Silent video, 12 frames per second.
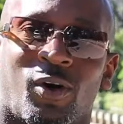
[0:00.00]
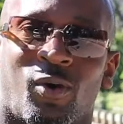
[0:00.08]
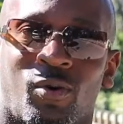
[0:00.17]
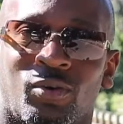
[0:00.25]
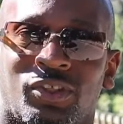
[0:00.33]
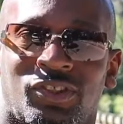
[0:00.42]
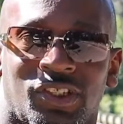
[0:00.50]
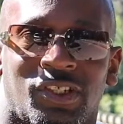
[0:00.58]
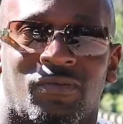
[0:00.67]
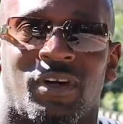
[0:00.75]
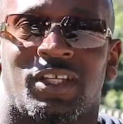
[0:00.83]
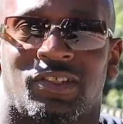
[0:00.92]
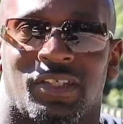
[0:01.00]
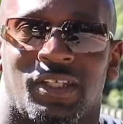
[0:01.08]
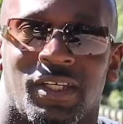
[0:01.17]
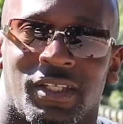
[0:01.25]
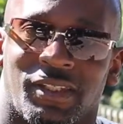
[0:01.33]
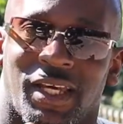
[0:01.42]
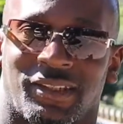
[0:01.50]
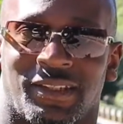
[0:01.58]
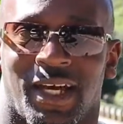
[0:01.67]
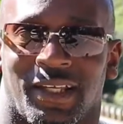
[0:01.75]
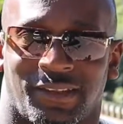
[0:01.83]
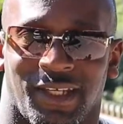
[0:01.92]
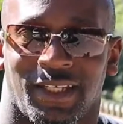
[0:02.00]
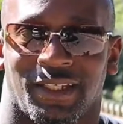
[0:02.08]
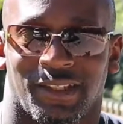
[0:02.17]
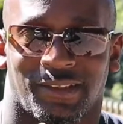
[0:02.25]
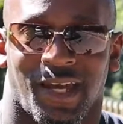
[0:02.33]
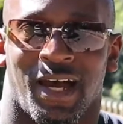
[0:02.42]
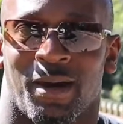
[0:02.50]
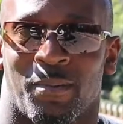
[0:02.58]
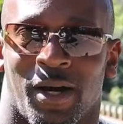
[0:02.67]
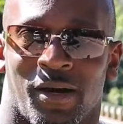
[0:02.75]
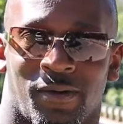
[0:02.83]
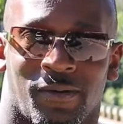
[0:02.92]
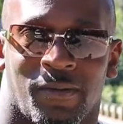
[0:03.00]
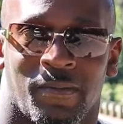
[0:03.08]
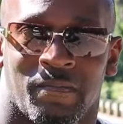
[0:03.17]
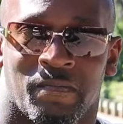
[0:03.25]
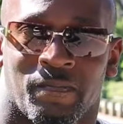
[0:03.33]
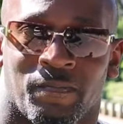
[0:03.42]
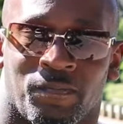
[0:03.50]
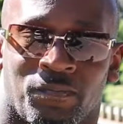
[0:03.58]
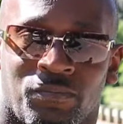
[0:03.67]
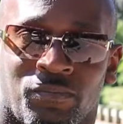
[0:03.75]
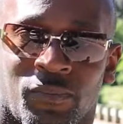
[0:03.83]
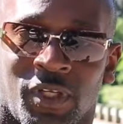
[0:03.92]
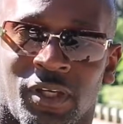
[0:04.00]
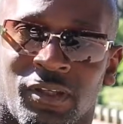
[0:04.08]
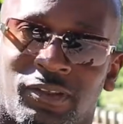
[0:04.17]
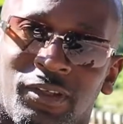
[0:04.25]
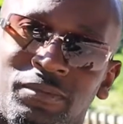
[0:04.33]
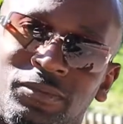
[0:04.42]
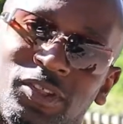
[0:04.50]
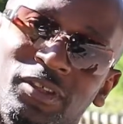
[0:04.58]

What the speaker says: the older generation that's not taking the time out to